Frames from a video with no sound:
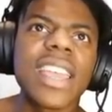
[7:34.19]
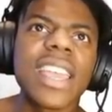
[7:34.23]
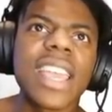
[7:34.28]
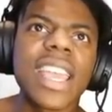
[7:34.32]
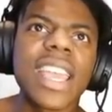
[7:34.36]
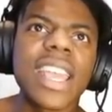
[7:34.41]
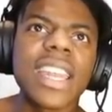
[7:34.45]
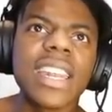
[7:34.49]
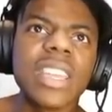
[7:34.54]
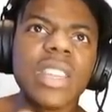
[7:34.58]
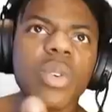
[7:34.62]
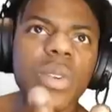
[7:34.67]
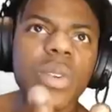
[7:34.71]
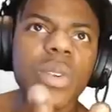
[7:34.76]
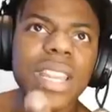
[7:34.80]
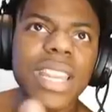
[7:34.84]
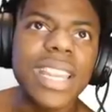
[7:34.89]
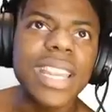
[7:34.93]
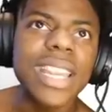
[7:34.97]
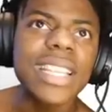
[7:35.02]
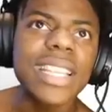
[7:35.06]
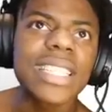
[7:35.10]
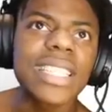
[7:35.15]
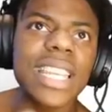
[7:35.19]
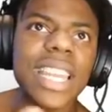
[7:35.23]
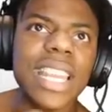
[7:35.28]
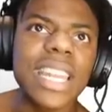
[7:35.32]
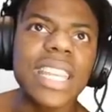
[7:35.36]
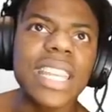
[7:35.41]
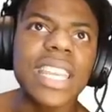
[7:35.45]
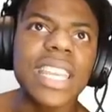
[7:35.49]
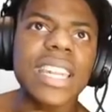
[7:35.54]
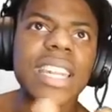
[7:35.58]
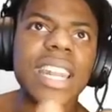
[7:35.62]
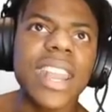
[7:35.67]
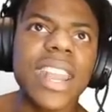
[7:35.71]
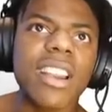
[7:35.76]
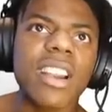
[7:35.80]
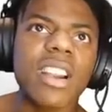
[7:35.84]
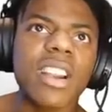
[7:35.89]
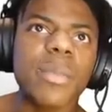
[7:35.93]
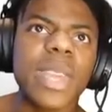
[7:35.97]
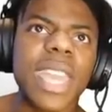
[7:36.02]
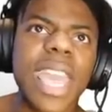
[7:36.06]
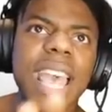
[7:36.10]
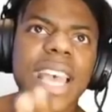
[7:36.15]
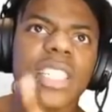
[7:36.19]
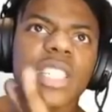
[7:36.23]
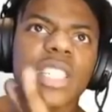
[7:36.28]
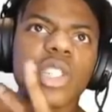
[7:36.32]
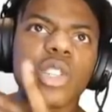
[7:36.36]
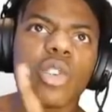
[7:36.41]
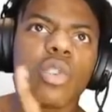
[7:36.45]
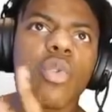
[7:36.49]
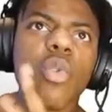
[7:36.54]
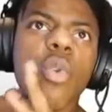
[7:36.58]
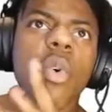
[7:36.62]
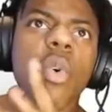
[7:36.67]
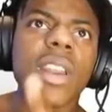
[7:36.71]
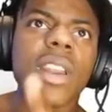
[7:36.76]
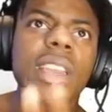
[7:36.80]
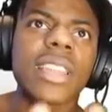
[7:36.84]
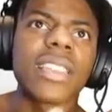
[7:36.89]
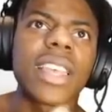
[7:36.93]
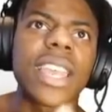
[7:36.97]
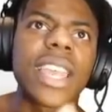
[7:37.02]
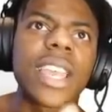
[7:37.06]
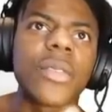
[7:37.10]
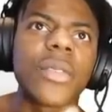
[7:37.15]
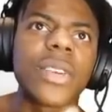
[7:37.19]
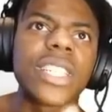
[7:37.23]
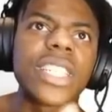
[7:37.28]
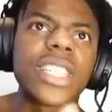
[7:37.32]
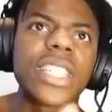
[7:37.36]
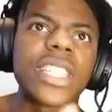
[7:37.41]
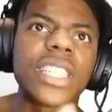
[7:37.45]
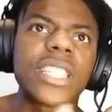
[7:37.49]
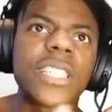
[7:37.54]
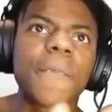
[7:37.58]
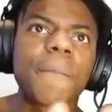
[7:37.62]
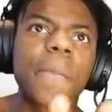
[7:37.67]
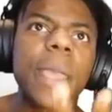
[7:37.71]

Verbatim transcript: Hindi-Unese, Indian and Arabic has two Oregon languages.